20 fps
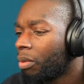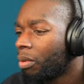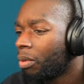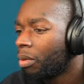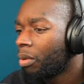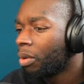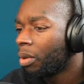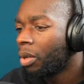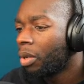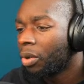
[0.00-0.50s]

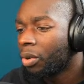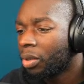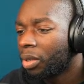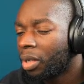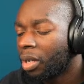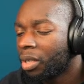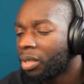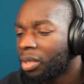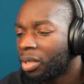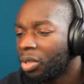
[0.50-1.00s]
Oh, I
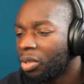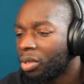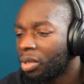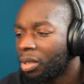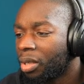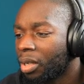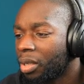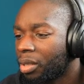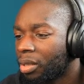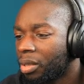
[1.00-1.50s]
could just use it. I
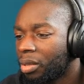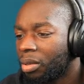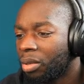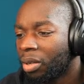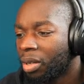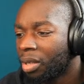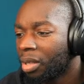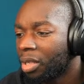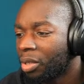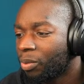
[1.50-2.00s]
could just look
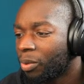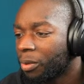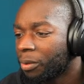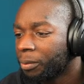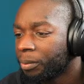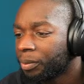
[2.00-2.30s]
at this one.